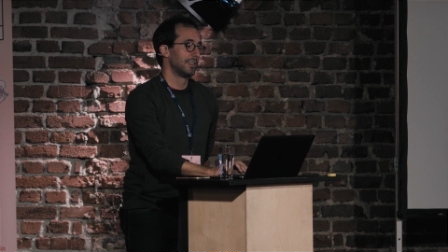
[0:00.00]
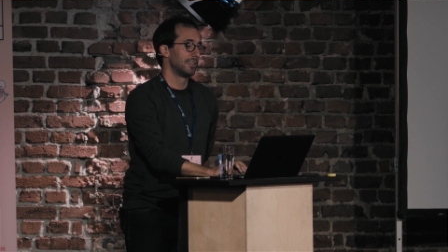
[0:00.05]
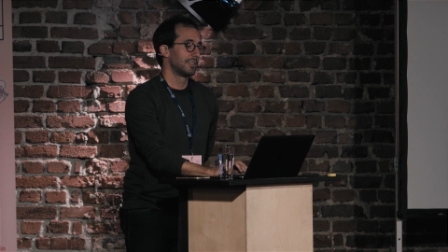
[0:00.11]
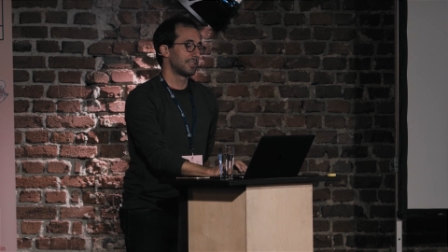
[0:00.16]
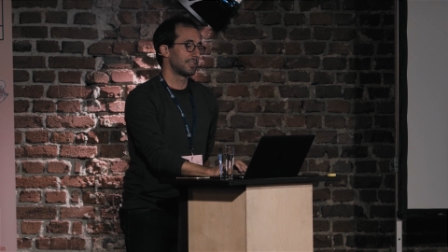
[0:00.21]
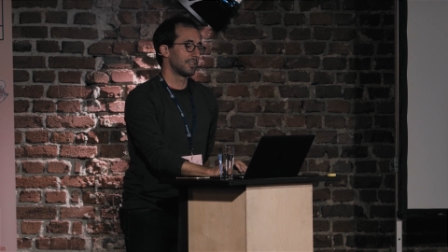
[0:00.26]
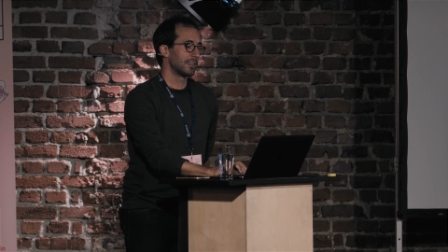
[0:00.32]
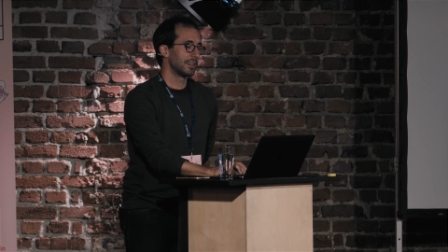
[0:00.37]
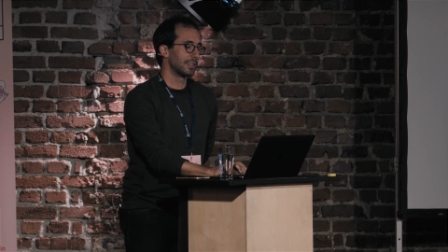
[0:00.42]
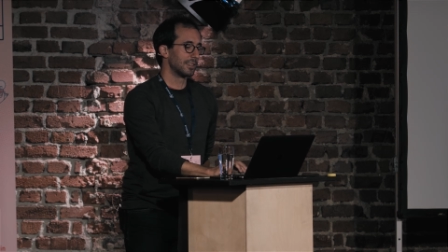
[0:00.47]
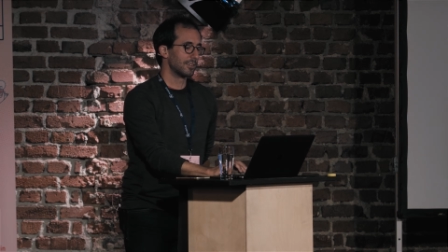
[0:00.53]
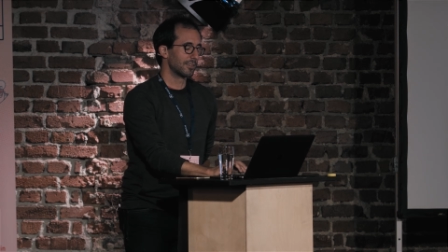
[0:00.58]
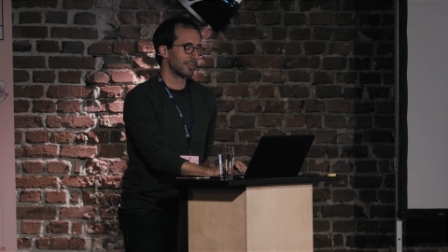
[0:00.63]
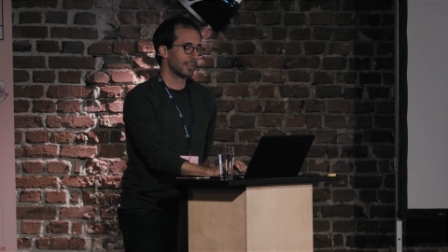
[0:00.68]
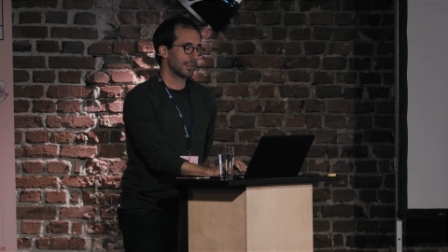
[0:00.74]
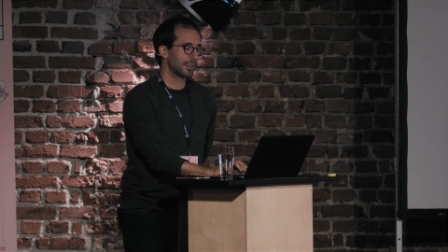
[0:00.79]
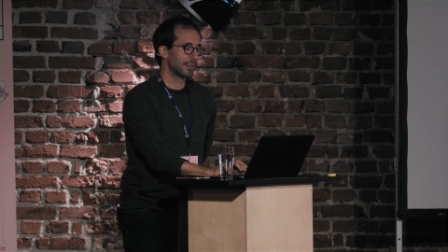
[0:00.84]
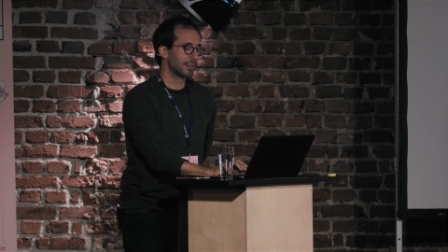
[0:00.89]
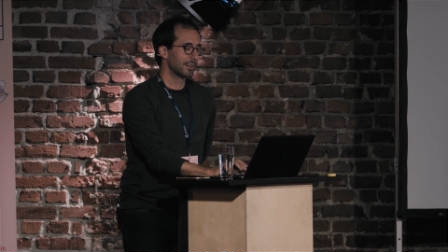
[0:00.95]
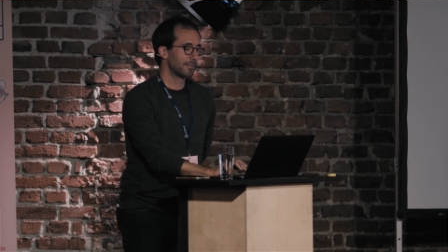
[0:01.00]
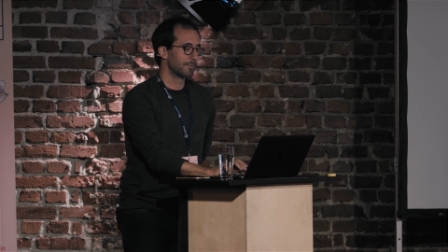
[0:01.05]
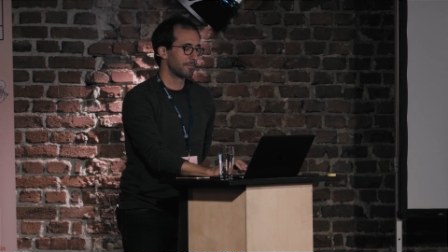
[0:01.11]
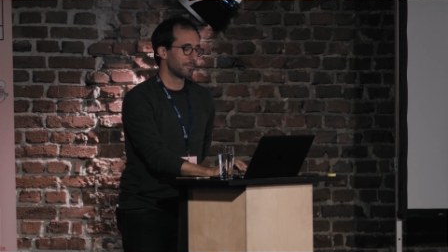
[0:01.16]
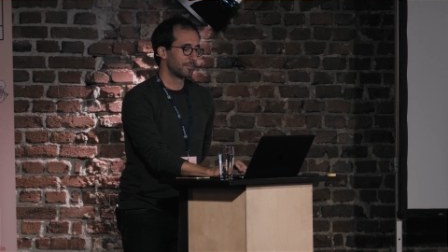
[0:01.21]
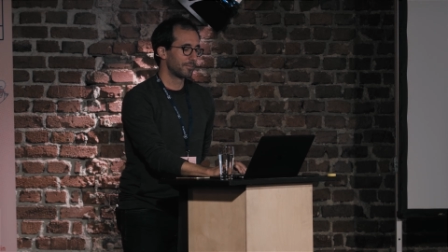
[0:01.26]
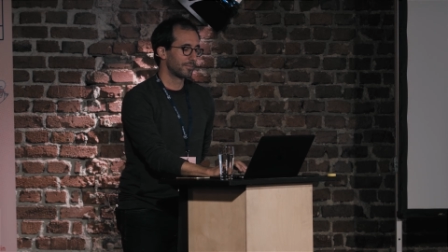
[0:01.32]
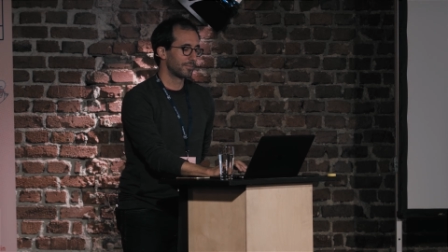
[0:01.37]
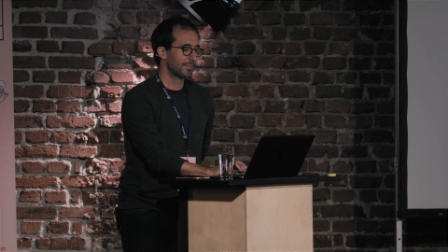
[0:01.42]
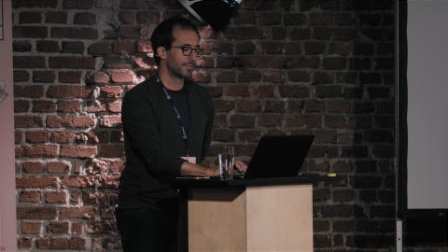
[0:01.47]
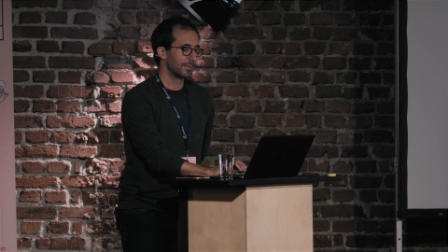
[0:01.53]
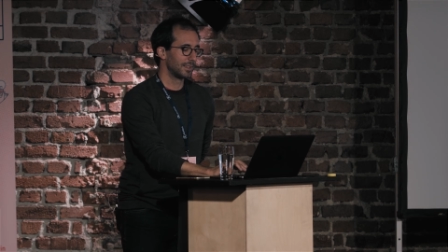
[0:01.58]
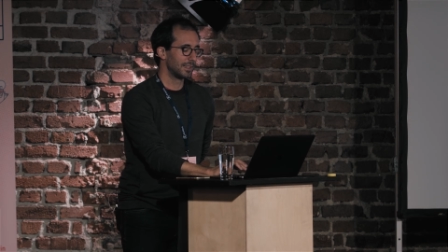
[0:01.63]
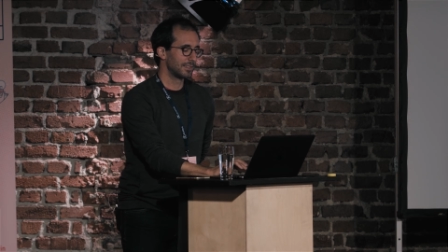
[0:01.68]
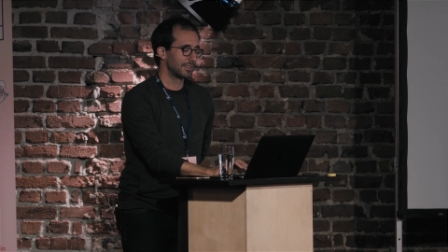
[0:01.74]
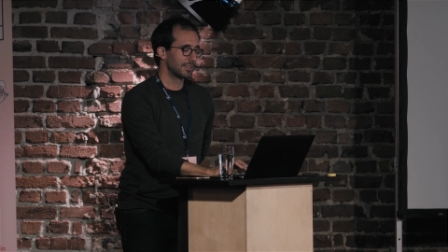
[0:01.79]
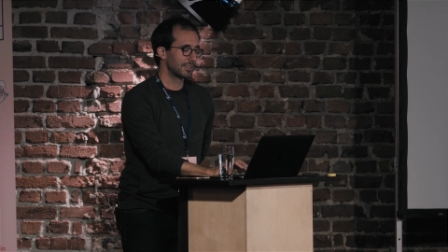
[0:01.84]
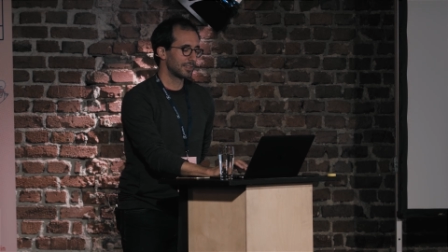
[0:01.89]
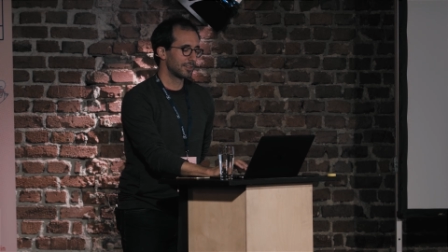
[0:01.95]
Sorry, little clicker.
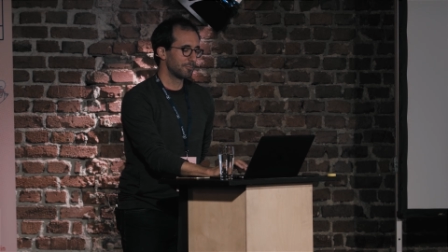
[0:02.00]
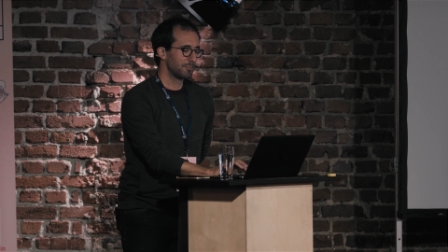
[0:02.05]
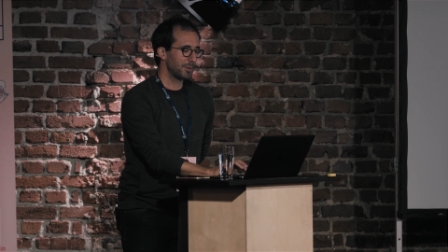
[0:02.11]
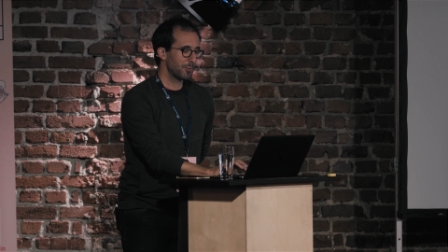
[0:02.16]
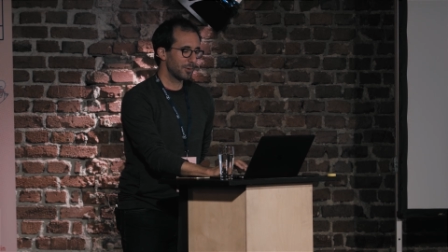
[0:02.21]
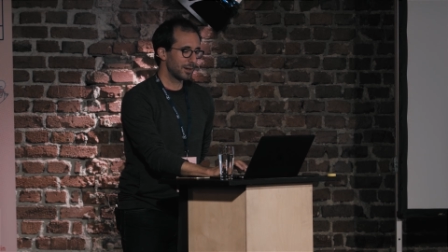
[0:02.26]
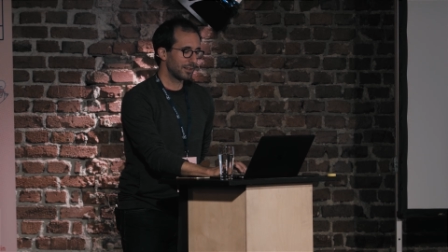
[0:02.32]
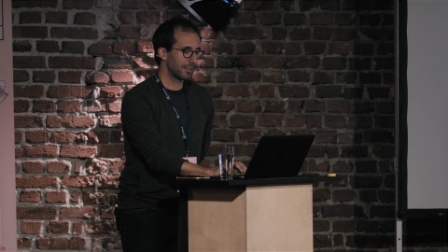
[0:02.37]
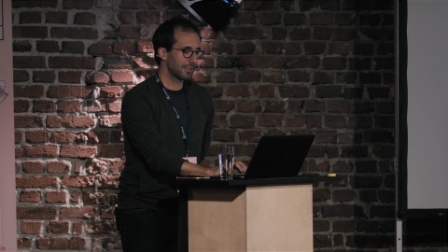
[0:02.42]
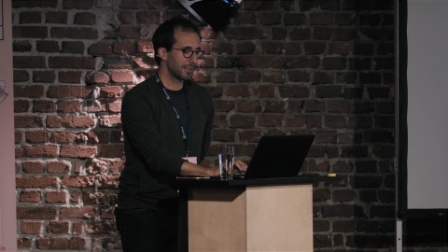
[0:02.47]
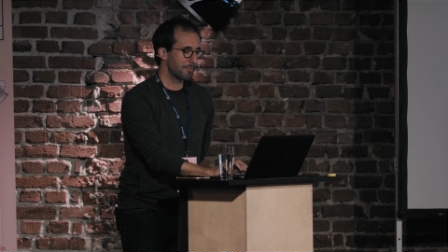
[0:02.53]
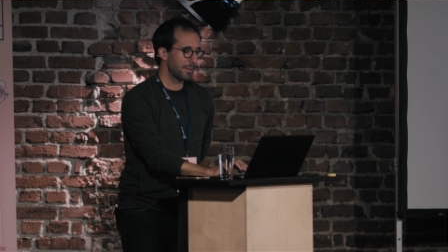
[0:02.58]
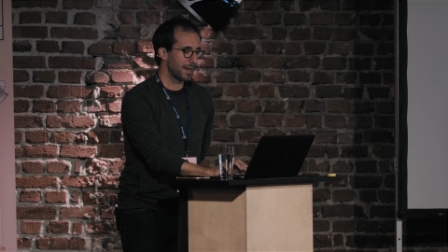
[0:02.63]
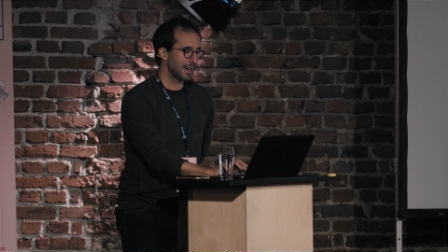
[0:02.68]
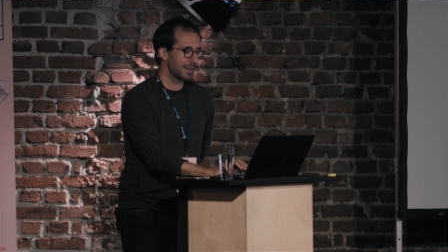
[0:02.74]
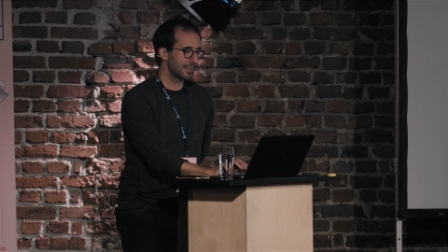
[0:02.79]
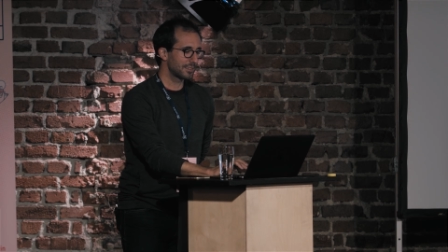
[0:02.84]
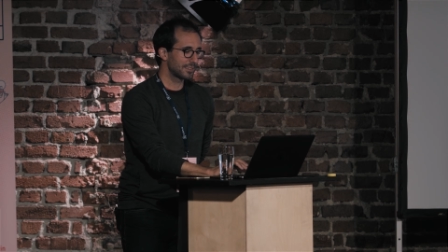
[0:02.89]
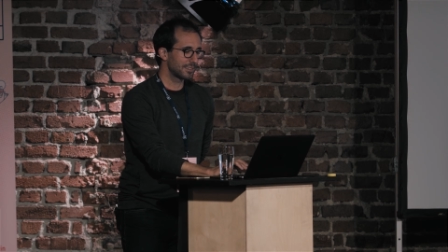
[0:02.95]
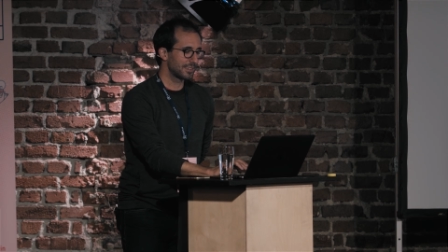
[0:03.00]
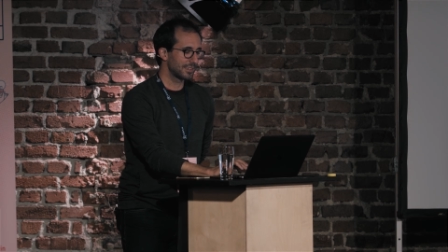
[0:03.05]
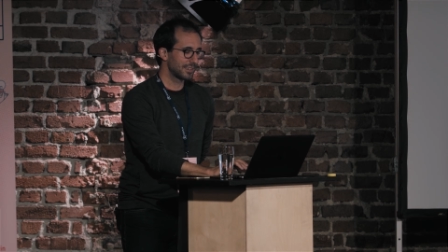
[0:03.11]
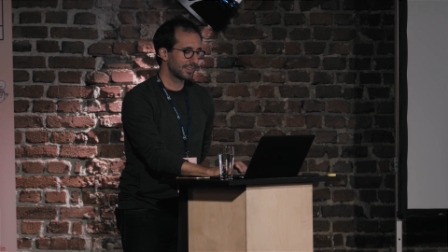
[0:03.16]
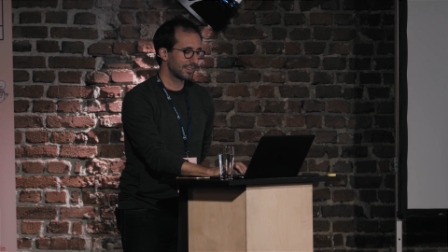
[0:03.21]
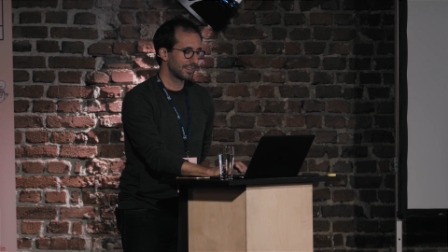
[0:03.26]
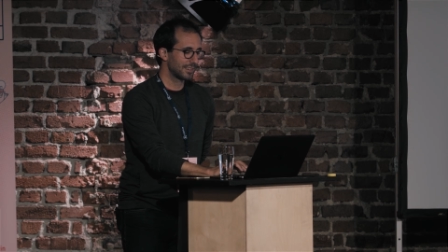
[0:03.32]
It served me well in the past.